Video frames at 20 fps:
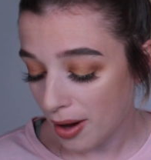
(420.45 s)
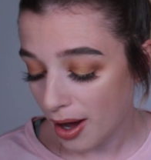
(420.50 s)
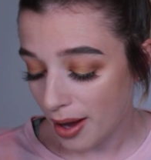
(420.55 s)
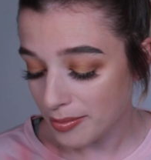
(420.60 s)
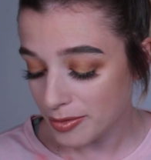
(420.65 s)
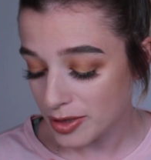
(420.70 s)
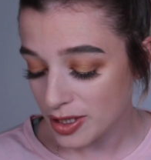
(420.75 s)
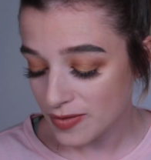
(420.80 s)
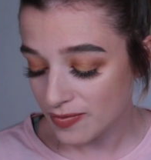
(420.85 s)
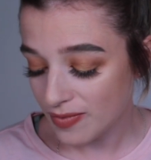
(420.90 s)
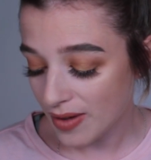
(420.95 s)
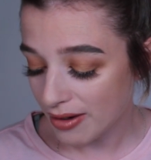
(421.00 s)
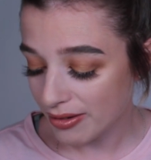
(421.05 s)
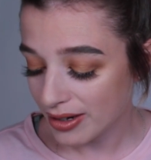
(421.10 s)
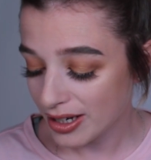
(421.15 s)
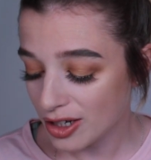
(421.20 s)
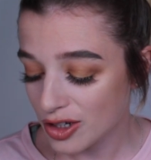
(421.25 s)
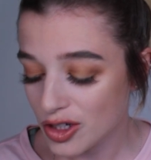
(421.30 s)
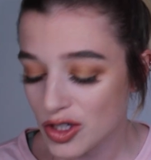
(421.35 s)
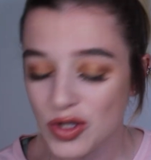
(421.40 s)
I'm just
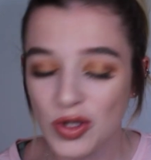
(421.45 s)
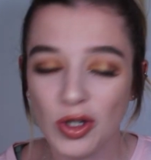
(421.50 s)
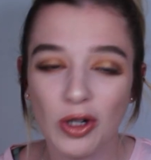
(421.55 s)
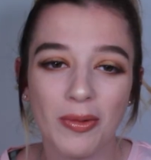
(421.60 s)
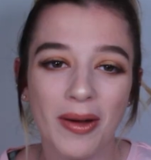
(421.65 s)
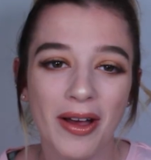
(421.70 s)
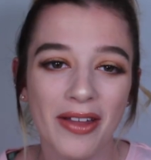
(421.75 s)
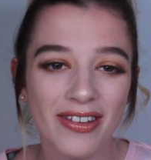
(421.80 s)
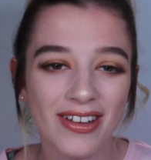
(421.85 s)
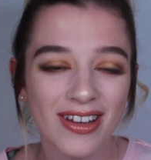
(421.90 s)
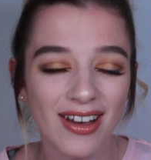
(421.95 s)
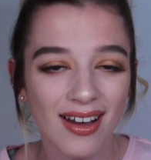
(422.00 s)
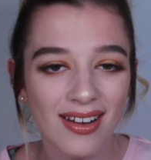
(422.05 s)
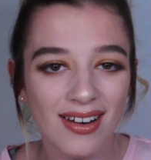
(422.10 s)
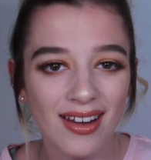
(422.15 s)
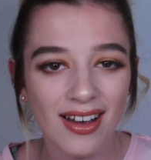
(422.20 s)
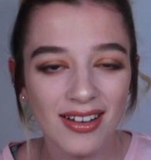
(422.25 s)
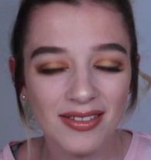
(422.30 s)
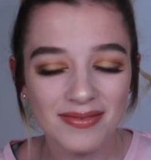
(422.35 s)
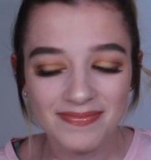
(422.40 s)
very unsure about the
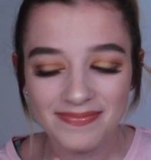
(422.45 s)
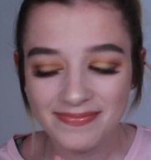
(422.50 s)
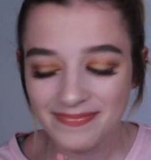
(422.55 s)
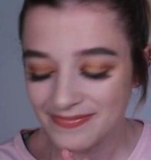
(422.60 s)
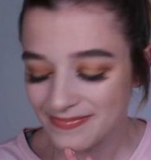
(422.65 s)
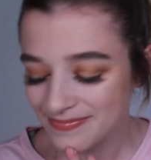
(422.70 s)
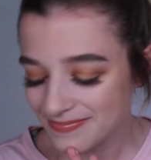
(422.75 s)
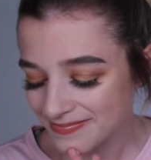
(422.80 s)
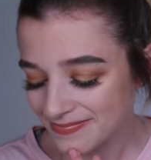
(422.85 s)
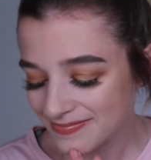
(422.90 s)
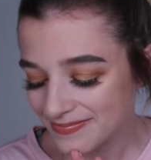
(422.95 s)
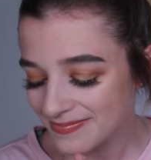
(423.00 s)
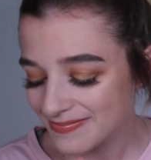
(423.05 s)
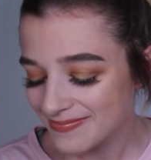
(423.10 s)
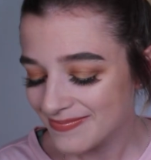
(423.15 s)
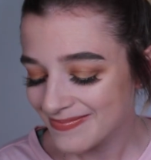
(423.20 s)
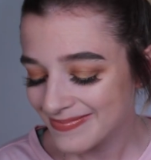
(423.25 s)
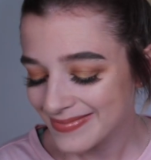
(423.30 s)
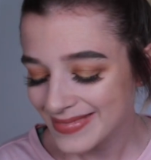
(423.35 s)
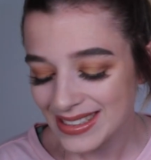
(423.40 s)
colour.
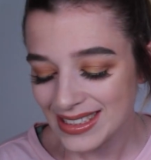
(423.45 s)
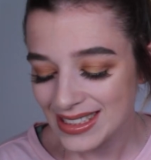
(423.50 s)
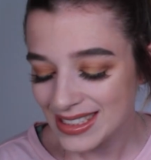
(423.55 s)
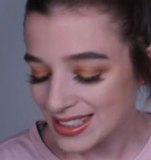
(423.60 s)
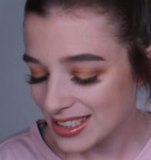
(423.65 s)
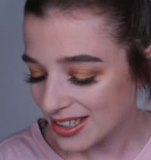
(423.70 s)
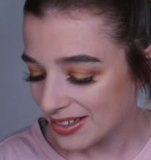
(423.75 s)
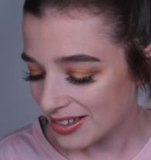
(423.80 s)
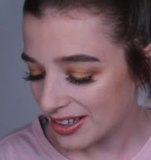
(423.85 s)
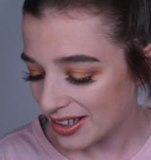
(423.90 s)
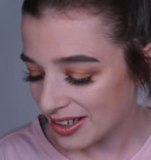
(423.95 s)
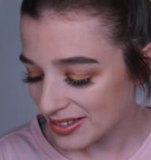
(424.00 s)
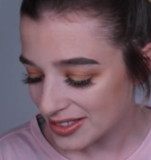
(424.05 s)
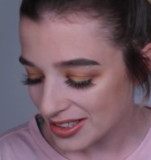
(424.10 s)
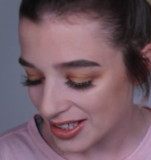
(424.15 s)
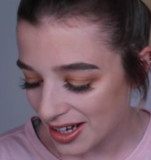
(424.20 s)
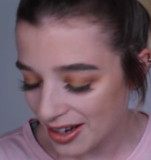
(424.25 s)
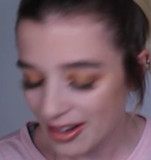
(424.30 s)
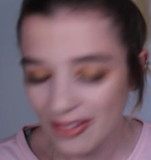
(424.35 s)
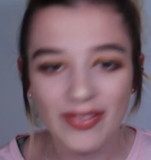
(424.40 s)
I don't
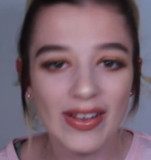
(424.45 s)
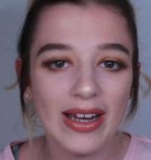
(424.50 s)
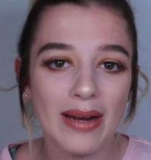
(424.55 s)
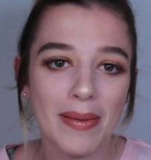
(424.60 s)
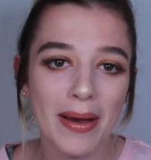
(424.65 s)
know how I feel